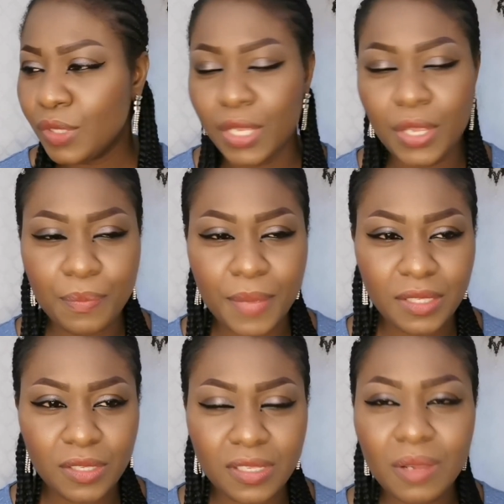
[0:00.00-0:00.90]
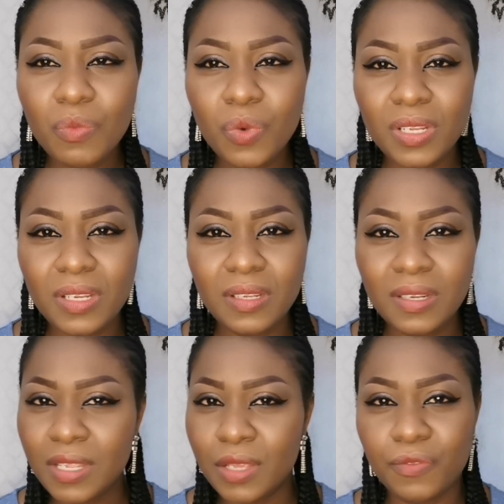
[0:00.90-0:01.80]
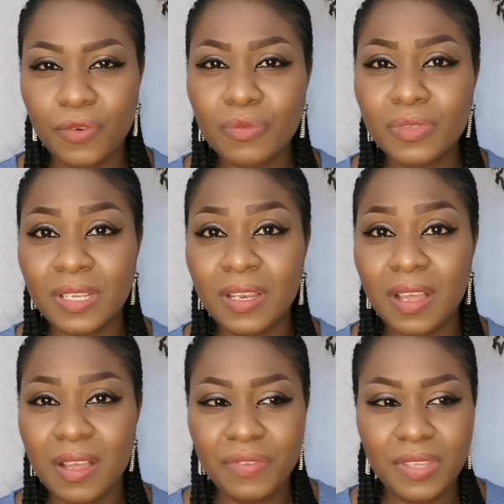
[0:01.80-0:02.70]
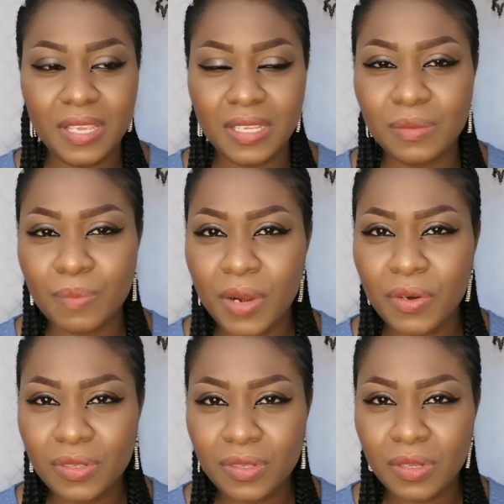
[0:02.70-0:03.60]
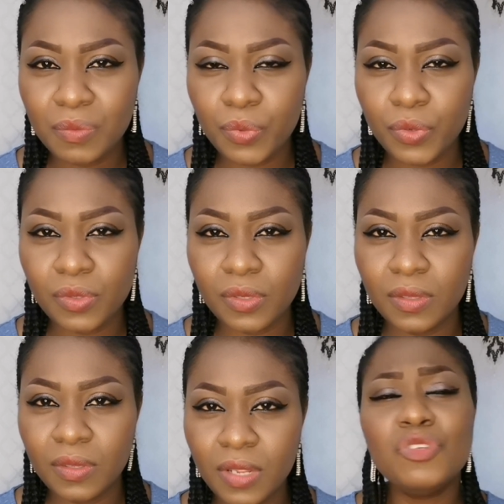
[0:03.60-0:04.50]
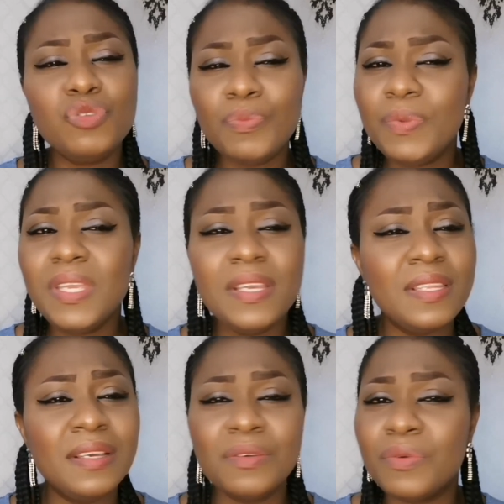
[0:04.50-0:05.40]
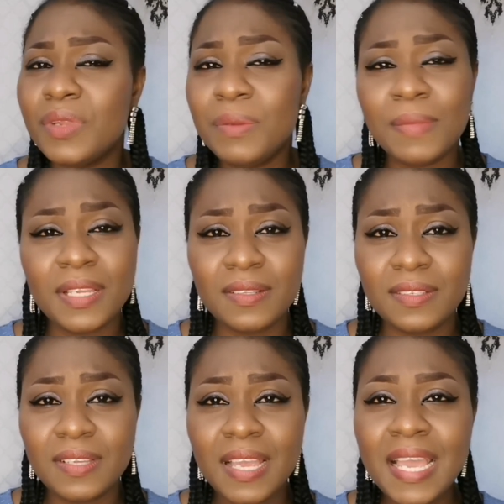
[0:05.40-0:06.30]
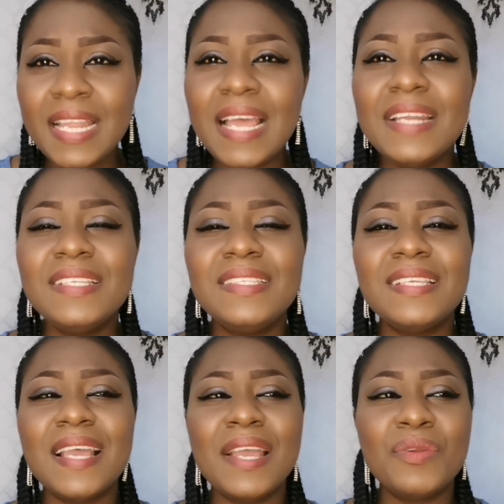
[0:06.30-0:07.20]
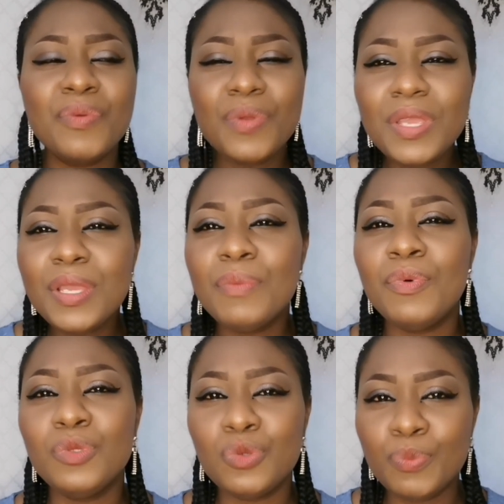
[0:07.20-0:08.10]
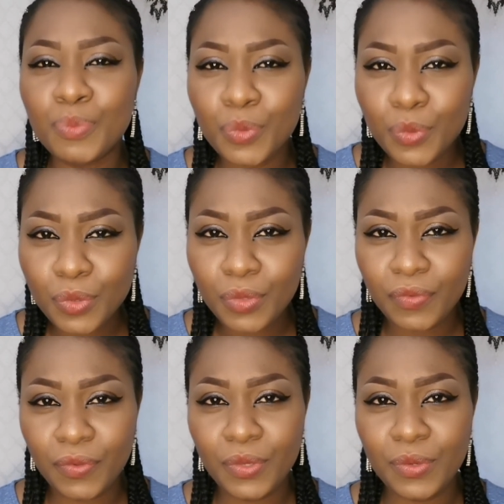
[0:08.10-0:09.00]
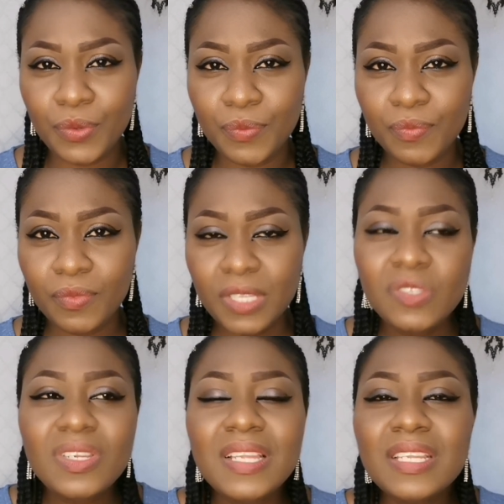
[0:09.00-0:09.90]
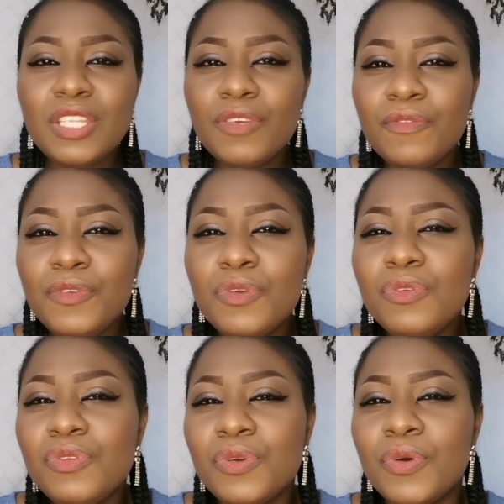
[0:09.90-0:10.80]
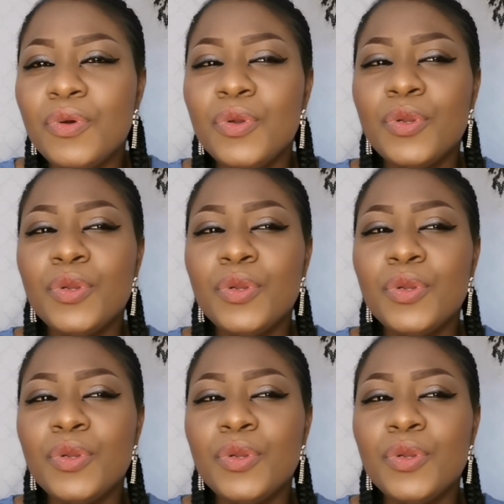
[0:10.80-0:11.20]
he met someone, he falls in love, he gets married to that person. There should be an agreement that is agreeable to both of you so that in the future